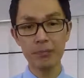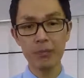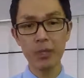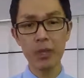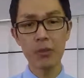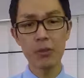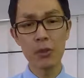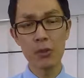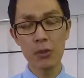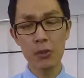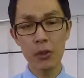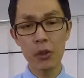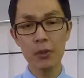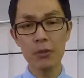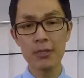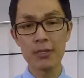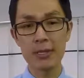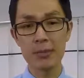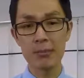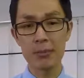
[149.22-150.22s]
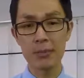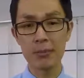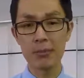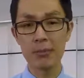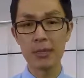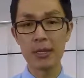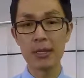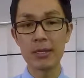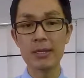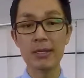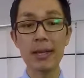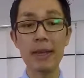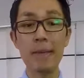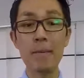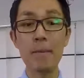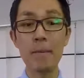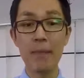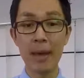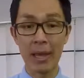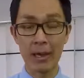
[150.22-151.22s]
The third symptom is
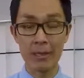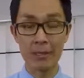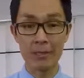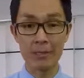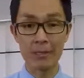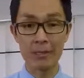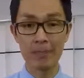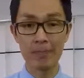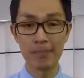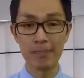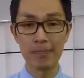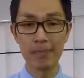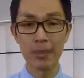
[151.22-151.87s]
imbalance.